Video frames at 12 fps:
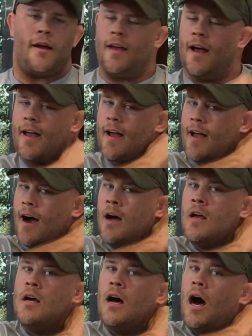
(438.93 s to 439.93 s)
Oh yeah.
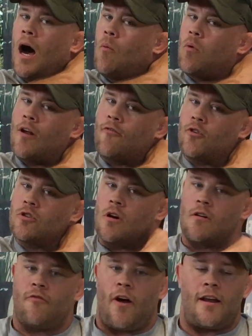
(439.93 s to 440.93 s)
When I
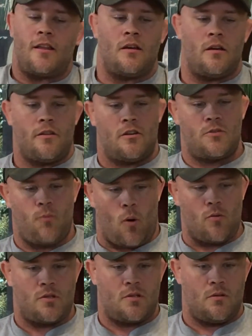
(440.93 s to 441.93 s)
first started fighting, the
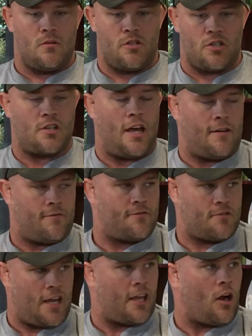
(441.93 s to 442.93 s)
sport was just
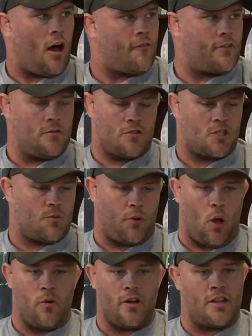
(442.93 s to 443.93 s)
kind of taking off and it was
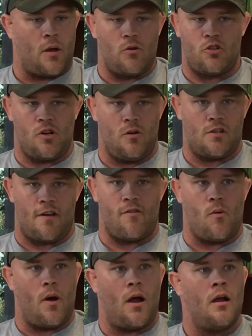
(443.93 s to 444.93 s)
exploding, and there were
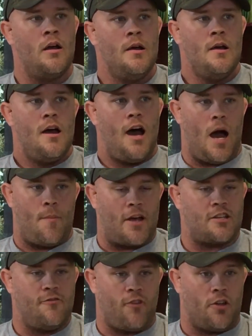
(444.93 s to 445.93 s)
shows everywhere.
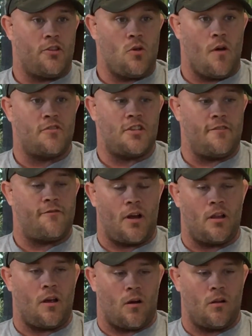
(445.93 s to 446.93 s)
I actually fought in the
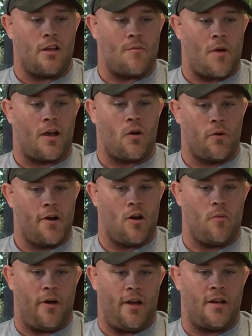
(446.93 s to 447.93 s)
UFC fairly early in my
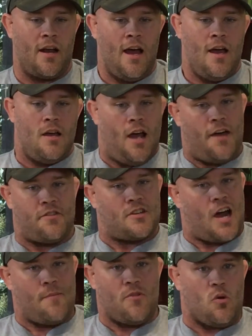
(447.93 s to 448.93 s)
career, but
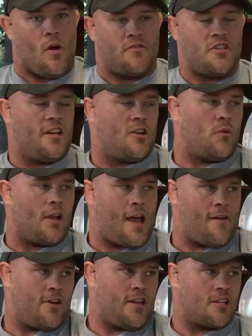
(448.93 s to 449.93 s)
at the time the UFC
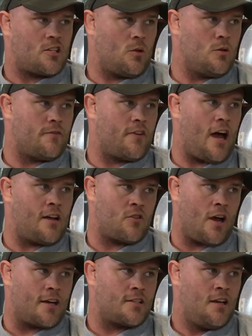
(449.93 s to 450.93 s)
didn't really have any exclusive
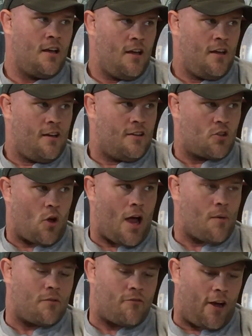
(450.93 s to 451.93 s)
contracts.
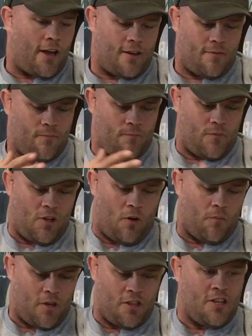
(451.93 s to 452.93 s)
So I would fight,
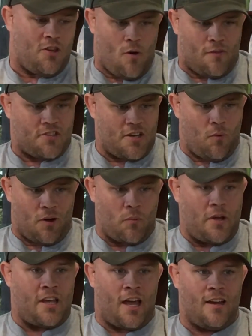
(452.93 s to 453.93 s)
in the UFC
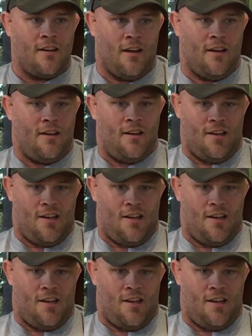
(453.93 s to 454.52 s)
one weekend.